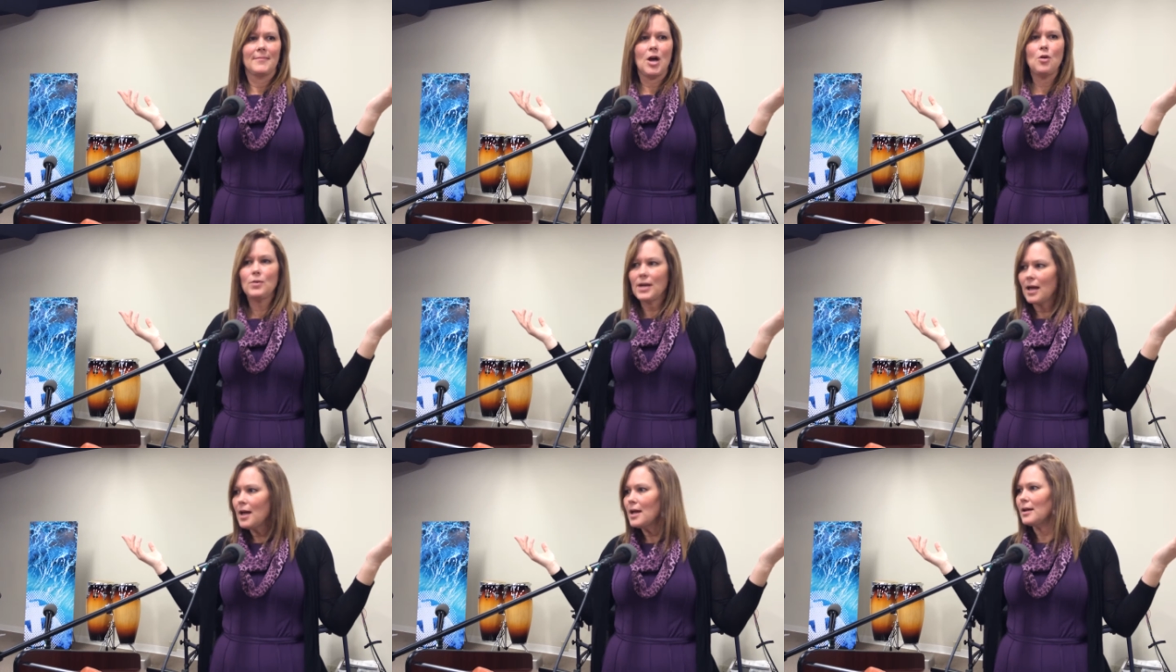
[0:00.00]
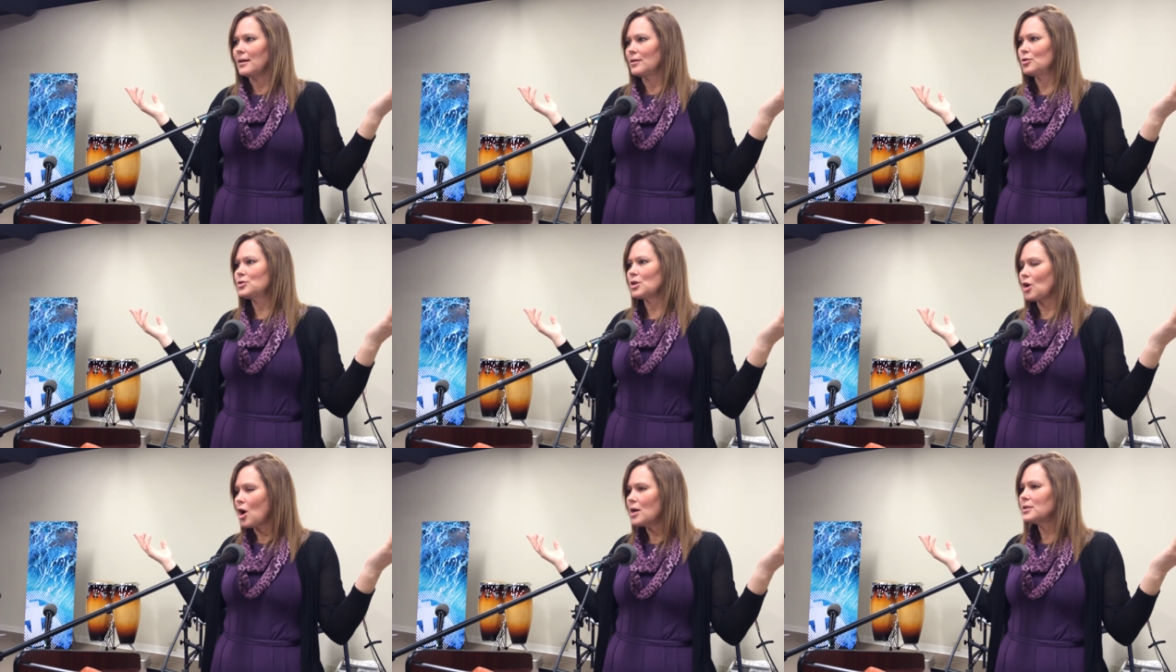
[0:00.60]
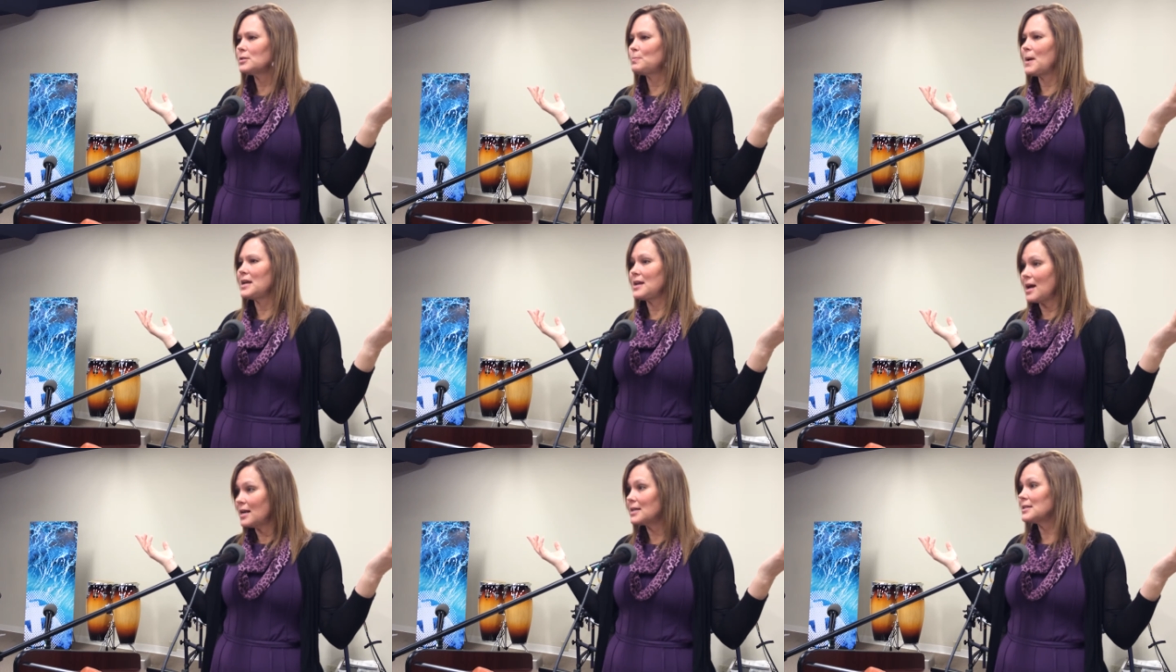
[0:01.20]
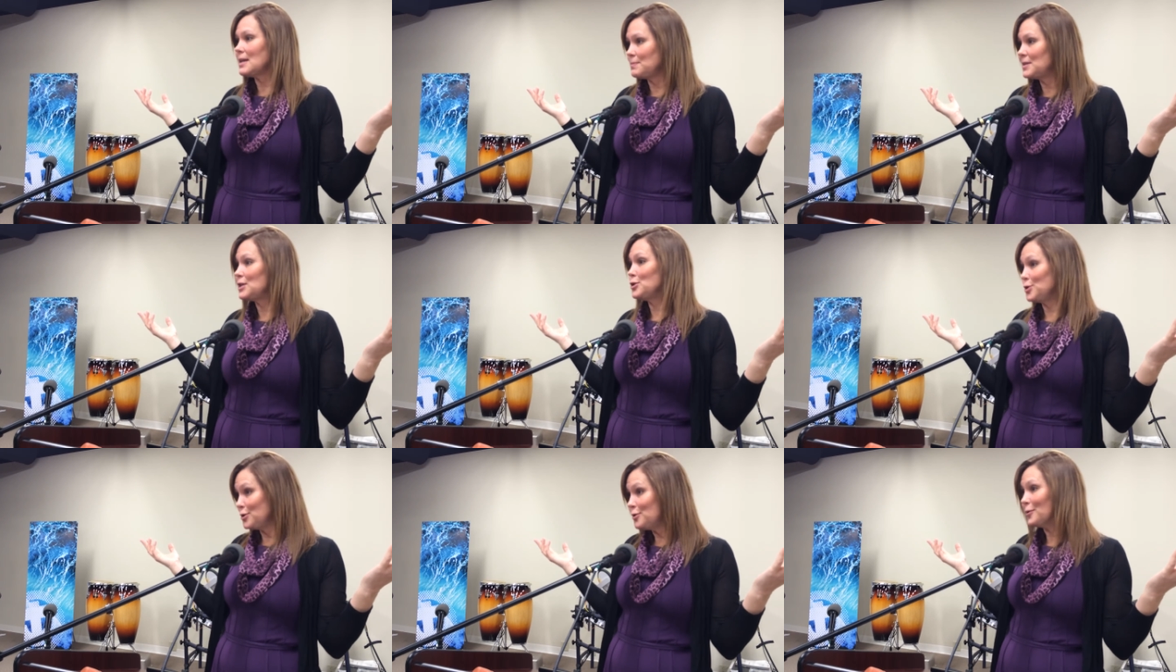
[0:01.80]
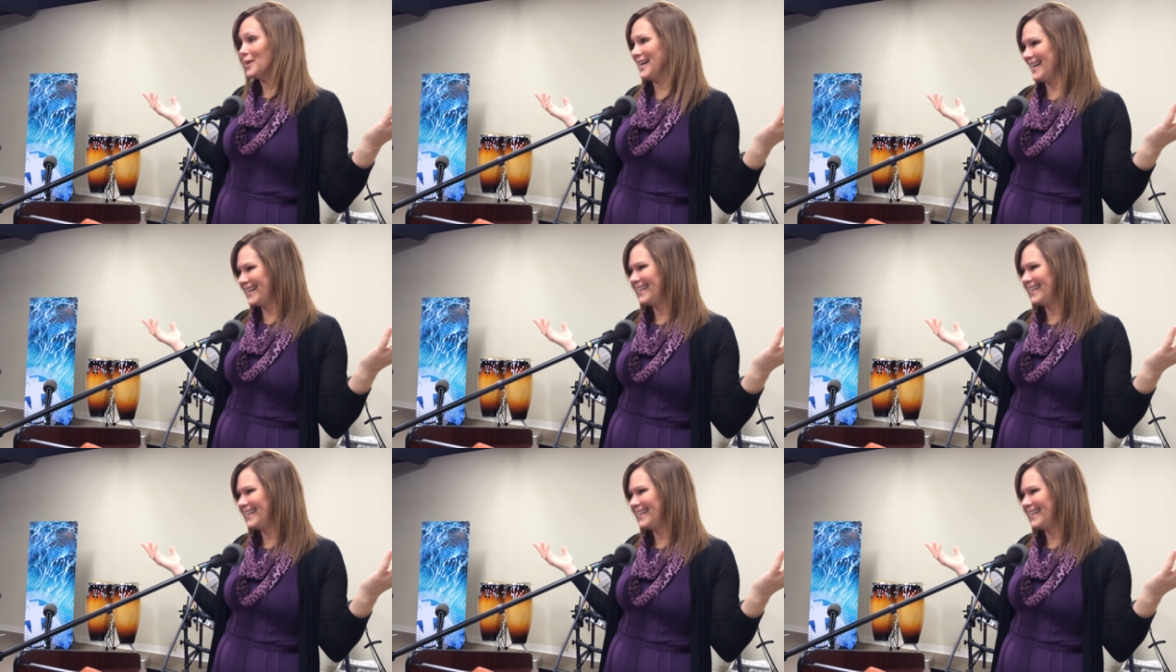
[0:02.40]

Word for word: okay. There's a cost by not accepting too.